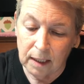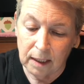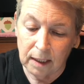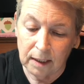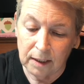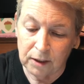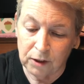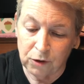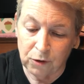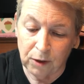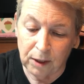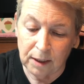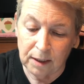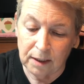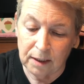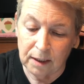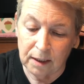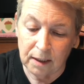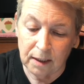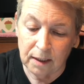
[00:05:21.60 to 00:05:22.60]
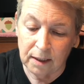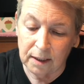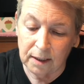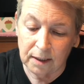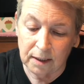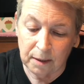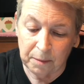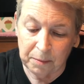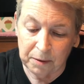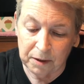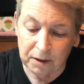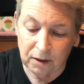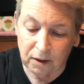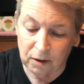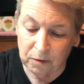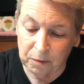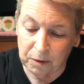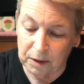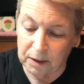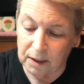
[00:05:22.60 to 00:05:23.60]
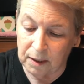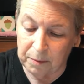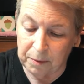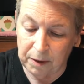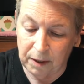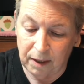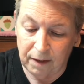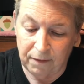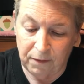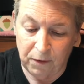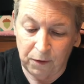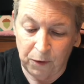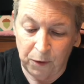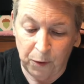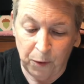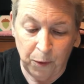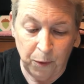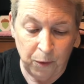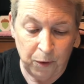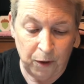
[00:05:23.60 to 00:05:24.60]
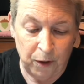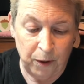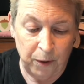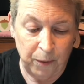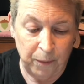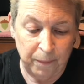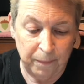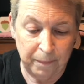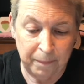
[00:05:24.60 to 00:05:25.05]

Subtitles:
It's Dresden, and then something starts with a W. I have no clue.